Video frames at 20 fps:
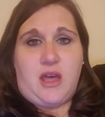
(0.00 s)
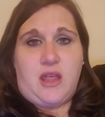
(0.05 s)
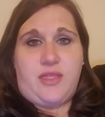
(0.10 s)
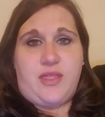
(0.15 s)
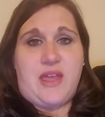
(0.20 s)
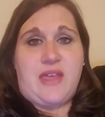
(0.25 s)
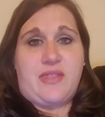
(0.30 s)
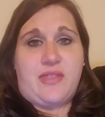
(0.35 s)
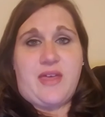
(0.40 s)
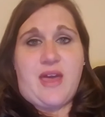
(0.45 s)

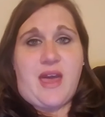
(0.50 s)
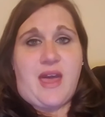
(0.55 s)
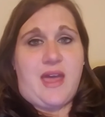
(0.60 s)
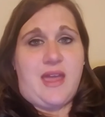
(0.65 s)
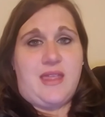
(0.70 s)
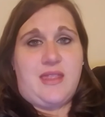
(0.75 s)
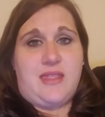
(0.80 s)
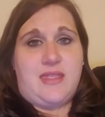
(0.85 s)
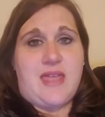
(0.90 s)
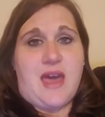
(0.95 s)
think
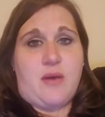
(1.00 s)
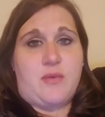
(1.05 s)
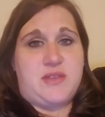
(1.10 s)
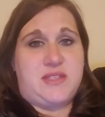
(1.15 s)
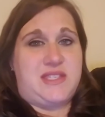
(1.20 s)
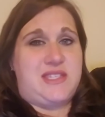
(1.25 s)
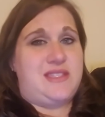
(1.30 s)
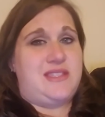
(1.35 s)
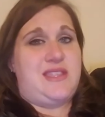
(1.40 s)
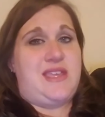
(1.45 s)
that that
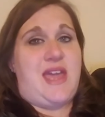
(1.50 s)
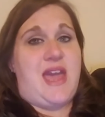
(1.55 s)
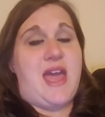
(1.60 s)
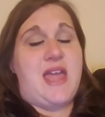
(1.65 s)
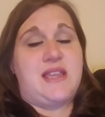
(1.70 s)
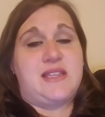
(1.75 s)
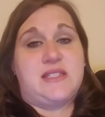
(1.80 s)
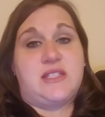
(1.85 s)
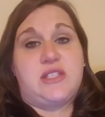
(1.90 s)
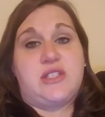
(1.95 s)
was the
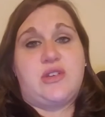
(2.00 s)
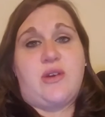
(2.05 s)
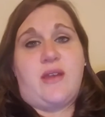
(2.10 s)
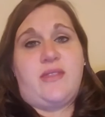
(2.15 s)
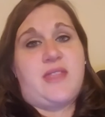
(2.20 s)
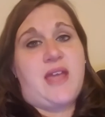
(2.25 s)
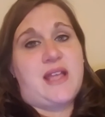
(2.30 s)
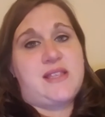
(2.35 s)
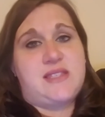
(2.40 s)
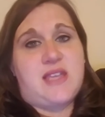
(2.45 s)
end. So
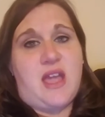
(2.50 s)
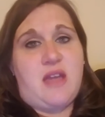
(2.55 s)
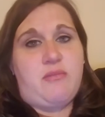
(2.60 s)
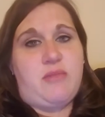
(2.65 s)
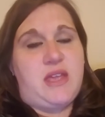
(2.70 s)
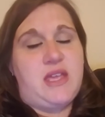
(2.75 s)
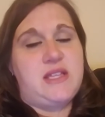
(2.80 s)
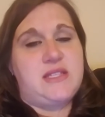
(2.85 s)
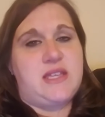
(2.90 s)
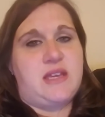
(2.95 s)
at that time,
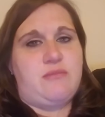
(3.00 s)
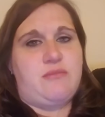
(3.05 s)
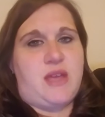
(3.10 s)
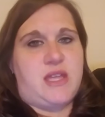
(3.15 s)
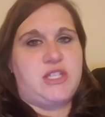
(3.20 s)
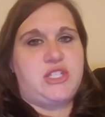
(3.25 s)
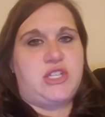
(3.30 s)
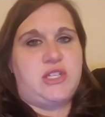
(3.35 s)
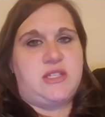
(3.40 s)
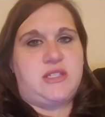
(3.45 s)
he did
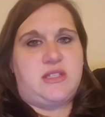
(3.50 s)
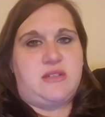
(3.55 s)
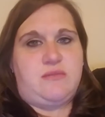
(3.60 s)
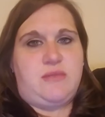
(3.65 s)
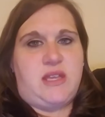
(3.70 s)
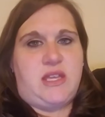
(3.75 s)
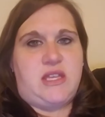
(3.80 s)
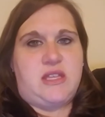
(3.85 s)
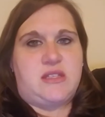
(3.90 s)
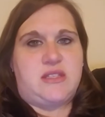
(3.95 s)
mention to
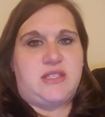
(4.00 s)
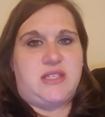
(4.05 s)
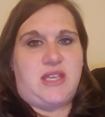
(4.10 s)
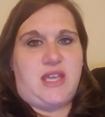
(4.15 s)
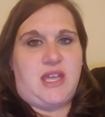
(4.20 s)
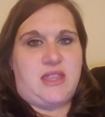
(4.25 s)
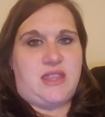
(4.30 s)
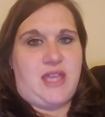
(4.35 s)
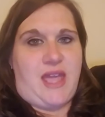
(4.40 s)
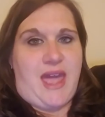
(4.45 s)
me to
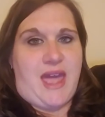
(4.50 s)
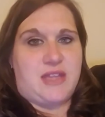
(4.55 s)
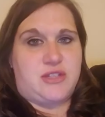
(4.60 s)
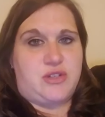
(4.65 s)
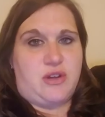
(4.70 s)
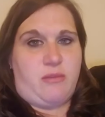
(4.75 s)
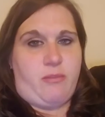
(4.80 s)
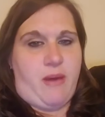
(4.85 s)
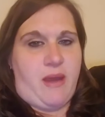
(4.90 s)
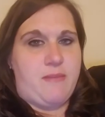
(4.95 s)
get the
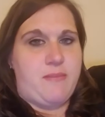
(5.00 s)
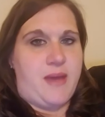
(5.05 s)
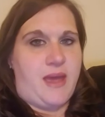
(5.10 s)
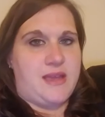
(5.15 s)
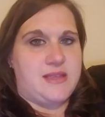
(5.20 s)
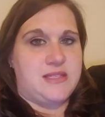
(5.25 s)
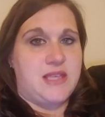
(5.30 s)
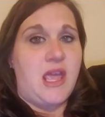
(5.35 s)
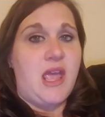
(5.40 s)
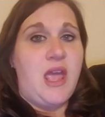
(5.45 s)
gastric
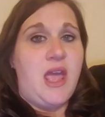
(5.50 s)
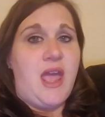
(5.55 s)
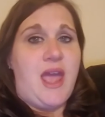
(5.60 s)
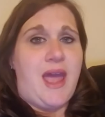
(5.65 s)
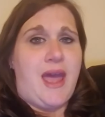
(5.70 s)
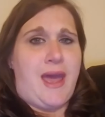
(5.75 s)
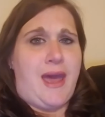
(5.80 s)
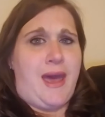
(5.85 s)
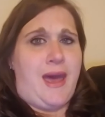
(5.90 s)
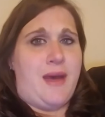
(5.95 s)
bypass.
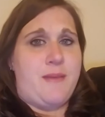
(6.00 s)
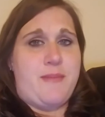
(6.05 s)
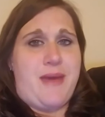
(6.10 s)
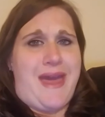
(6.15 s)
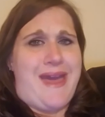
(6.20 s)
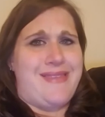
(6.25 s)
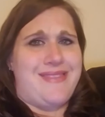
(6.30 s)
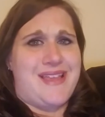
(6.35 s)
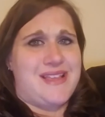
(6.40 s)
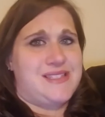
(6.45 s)

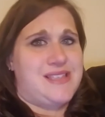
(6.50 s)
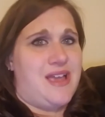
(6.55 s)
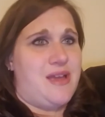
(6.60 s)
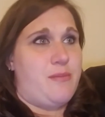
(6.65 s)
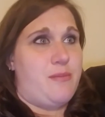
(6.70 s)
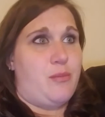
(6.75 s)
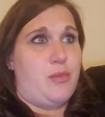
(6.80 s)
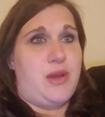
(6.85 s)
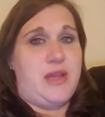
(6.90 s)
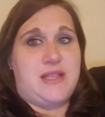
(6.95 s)
At that
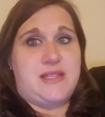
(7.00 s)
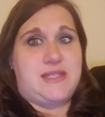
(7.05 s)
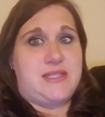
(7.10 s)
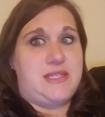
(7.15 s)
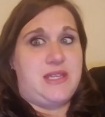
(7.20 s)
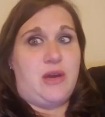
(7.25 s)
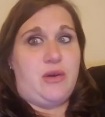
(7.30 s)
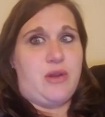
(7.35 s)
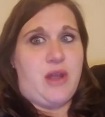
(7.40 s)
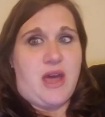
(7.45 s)
time, we had
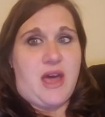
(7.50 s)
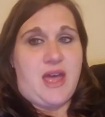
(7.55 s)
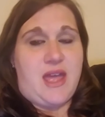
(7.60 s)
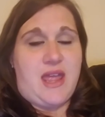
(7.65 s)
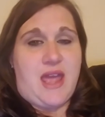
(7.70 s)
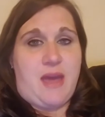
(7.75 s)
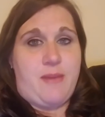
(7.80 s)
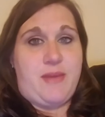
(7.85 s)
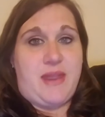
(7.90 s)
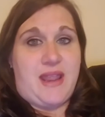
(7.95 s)
still not,
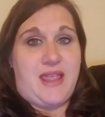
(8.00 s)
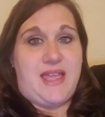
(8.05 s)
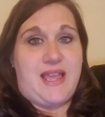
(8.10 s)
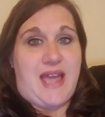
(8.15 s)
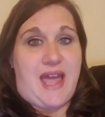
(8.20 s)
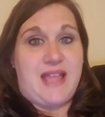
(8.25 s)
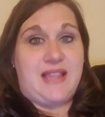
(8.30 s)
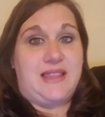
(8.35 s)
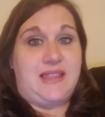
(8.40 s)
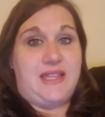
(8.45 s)

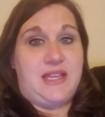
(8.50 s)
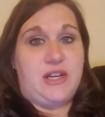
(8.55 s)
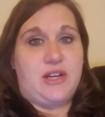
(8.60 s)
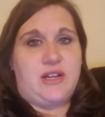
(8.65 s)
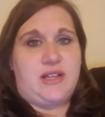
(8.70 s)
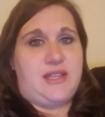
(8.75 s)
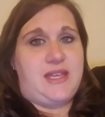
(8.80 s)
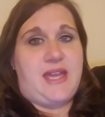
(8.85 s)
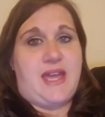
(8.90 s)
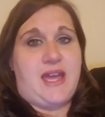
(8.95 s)
I
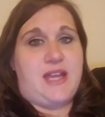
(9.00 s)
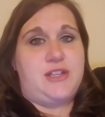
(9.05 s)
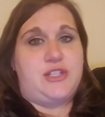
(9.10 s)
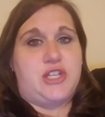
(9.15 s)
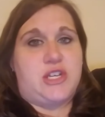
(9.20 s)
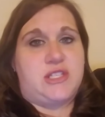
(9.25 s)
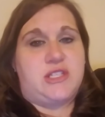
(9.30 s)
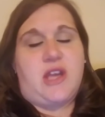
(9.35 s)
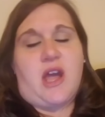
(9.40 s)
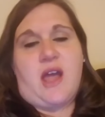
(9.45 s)
literally had
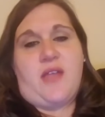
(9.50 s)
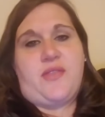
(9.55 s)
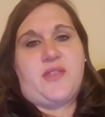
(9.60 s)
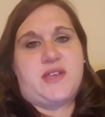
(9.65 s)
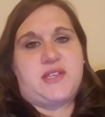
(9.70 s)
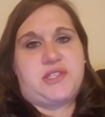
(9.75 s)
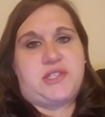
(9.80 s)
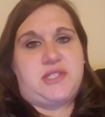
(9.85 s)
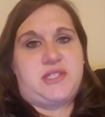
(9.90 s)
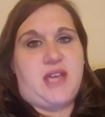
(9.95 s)
just gotten
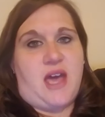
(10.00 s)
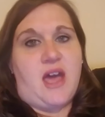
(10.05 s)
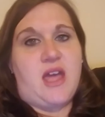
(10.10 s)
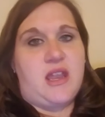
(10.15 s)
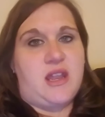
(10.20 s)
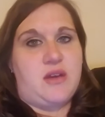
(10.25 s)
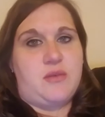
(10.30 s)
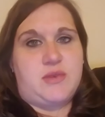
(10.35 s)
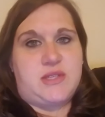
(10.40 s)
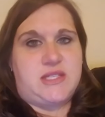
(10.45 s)
this
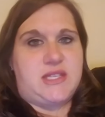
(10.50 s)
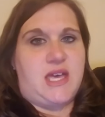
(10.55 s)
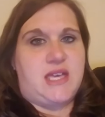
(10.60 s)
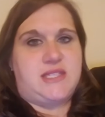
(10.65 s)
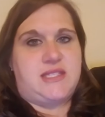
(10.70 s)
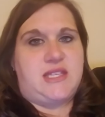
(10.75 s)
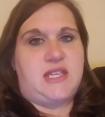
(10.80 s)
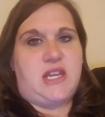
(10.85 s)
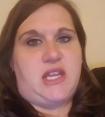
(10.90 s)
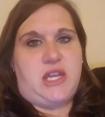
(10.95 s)
done. It was
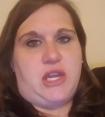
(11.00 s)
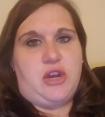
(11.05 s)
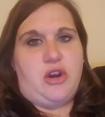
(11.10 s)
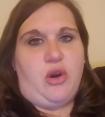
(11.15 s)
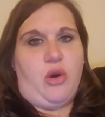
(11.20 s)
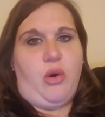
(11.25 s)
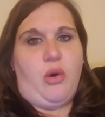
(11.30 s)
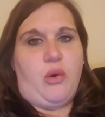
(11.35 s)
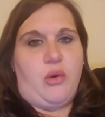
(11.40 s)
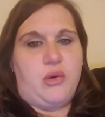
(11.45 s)
less than a year
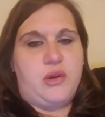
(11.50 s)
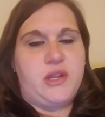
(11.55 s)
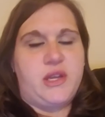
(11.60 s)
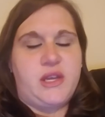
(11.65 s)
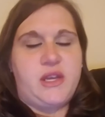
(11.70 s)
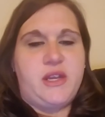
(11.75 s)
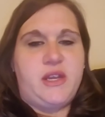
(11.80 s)
old.